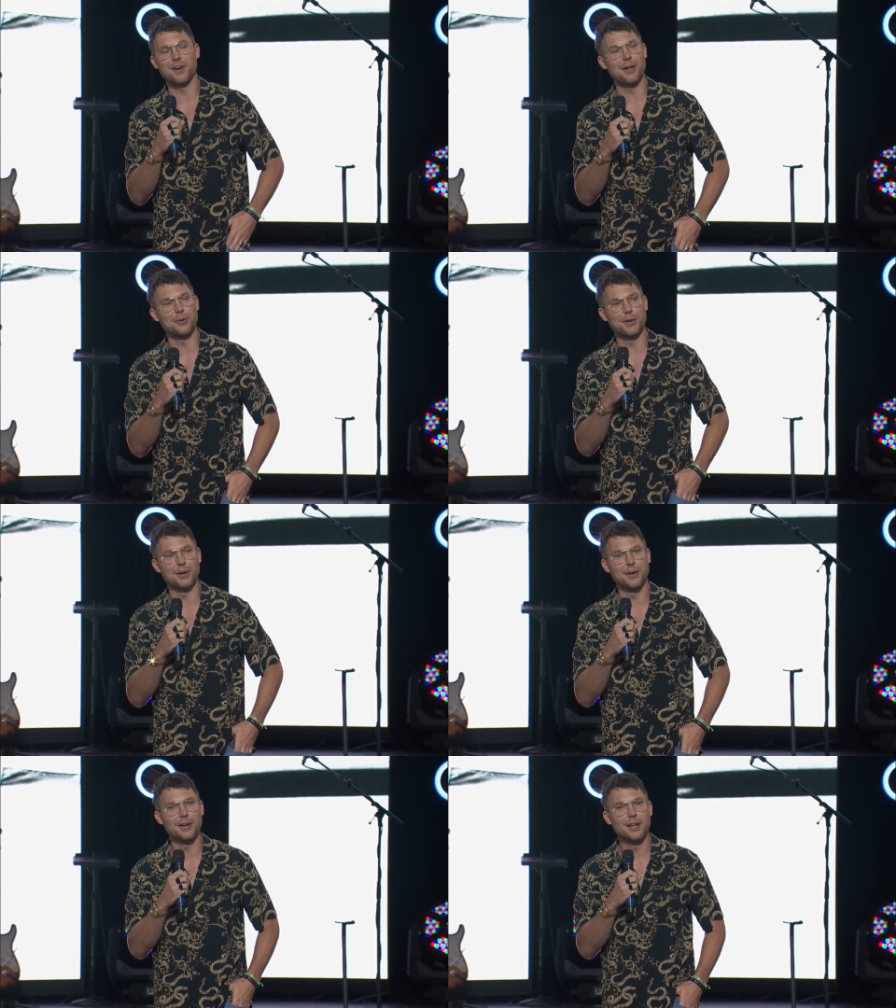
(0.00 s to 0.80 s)
father to
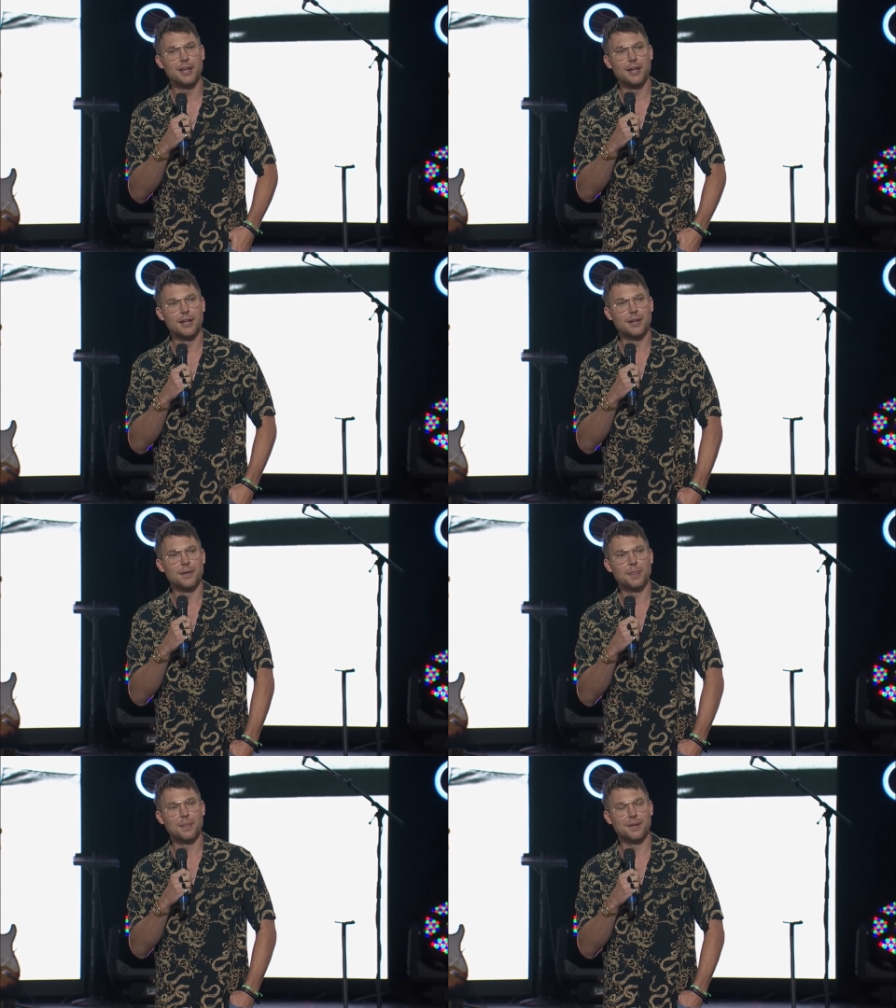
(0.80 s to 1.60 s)
her,
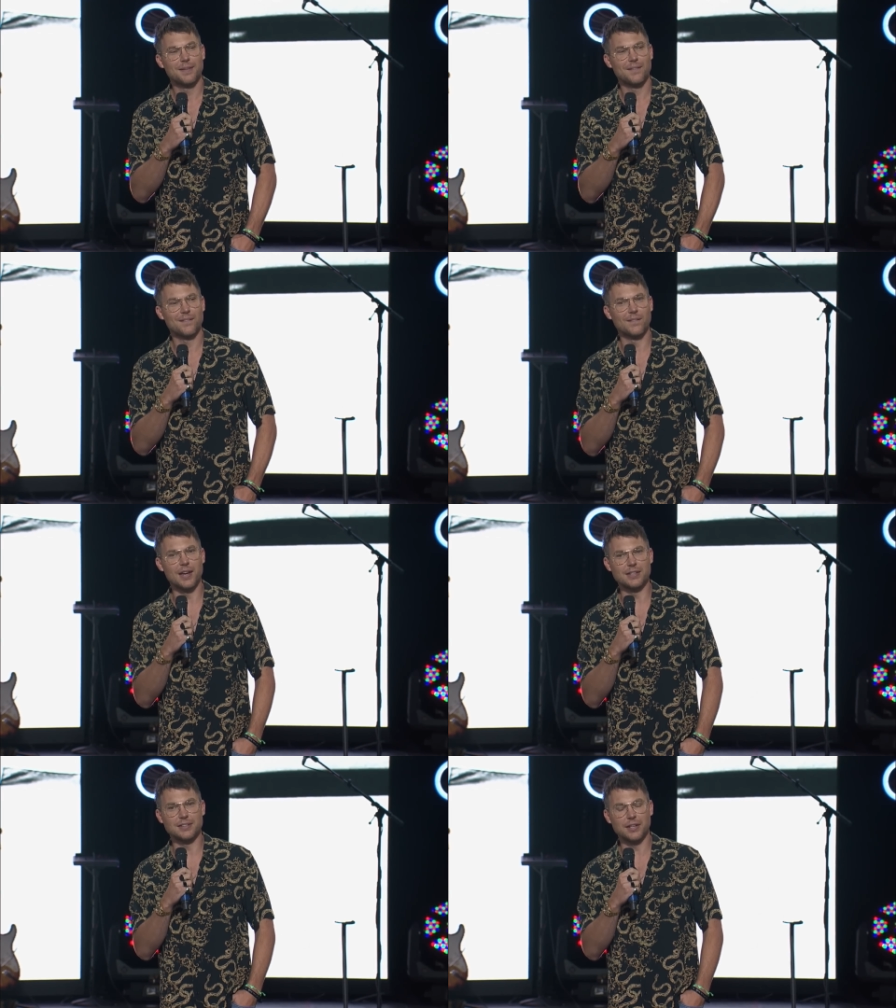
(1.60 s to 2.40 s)

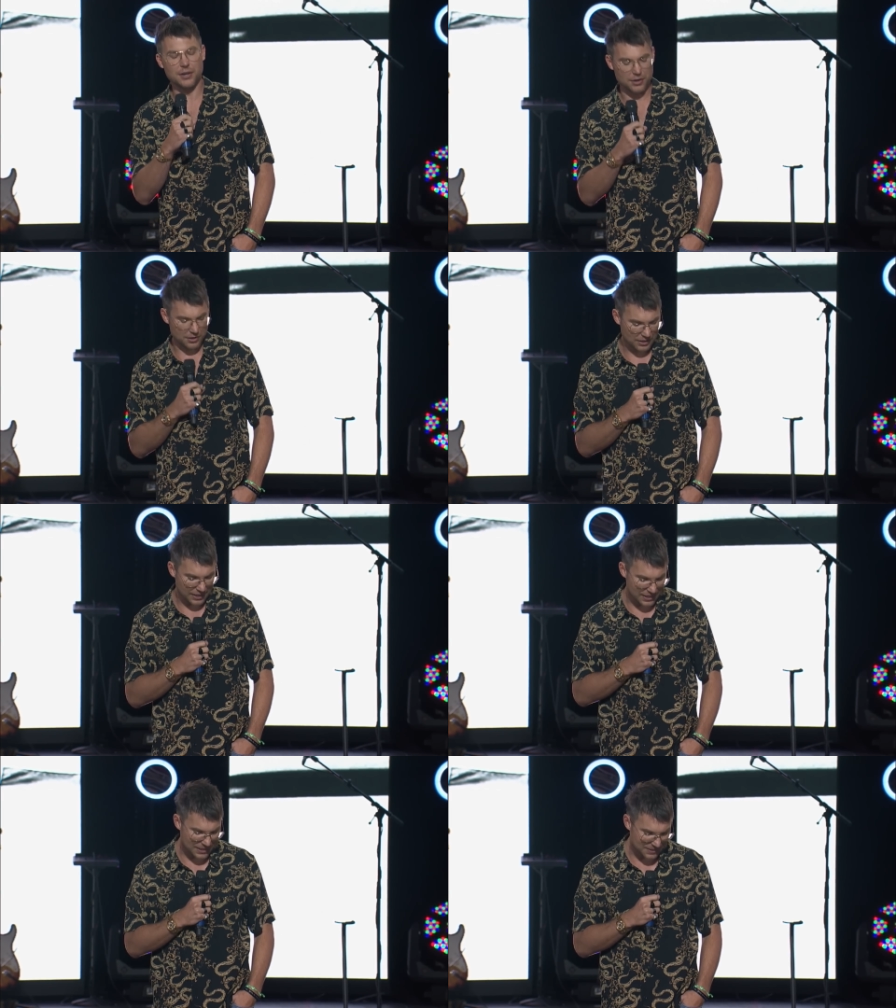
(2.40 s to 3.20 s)
raising her.
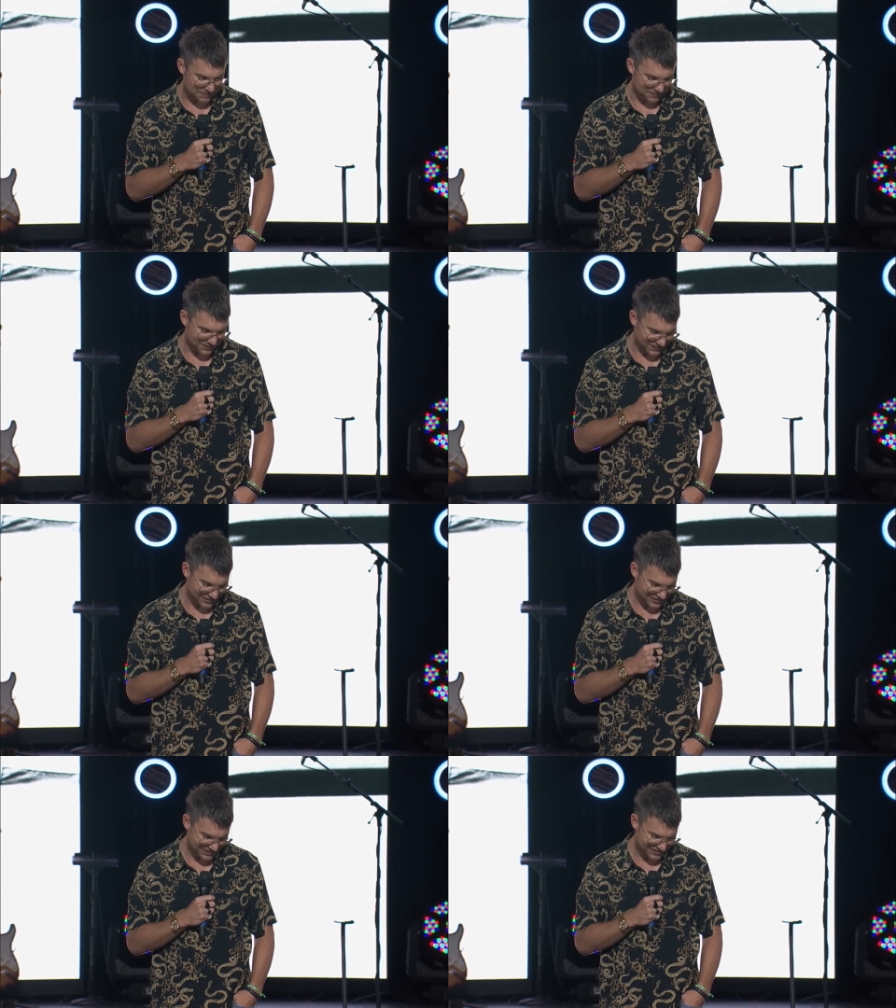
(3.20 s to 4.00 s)
Um,
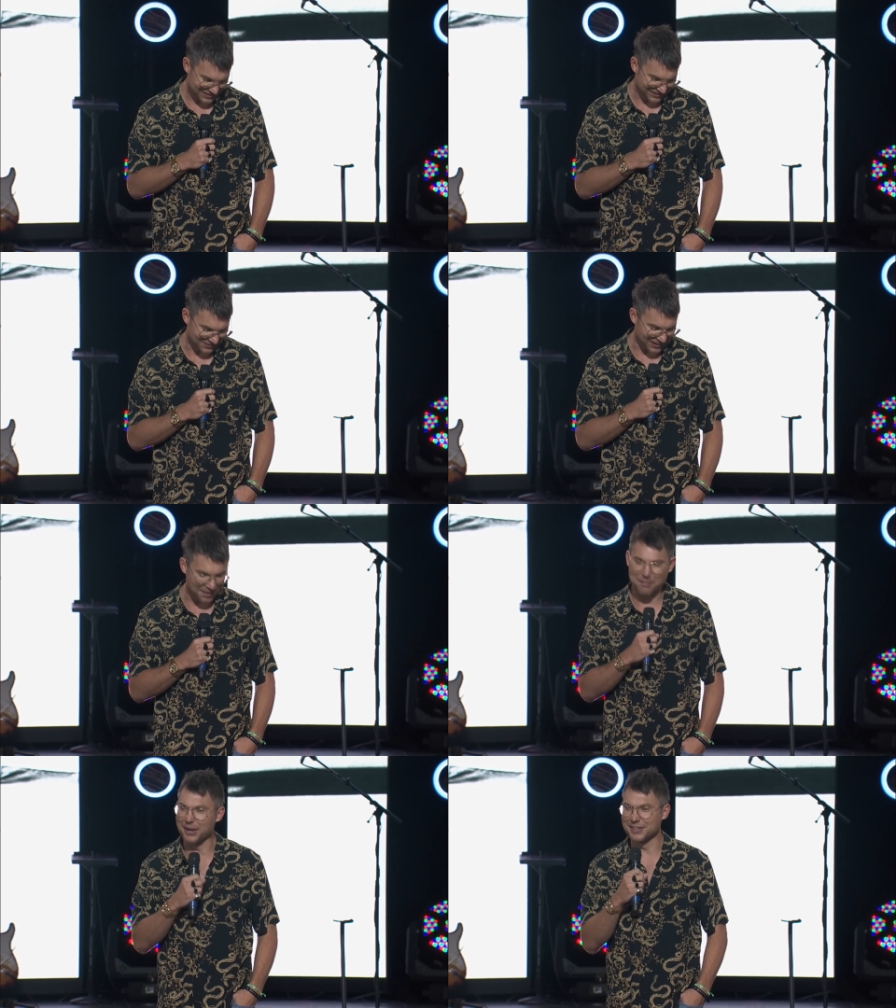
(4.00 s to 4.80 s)
we
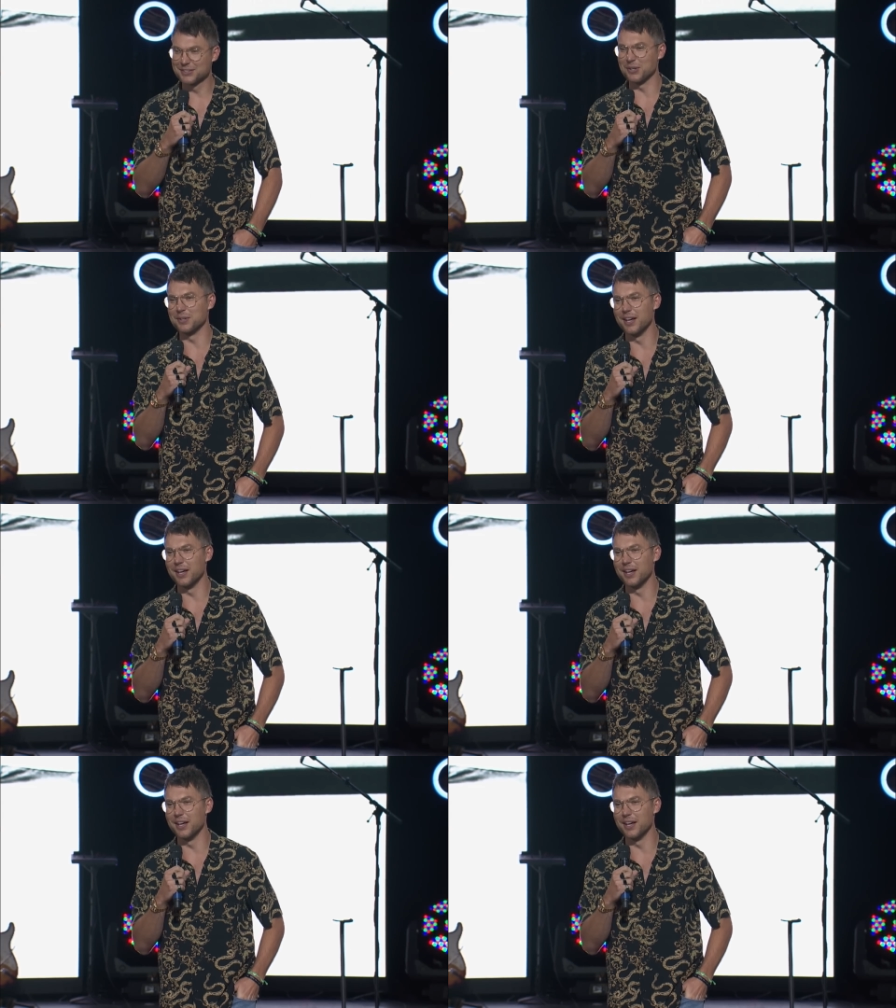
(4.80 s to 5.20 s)
got married so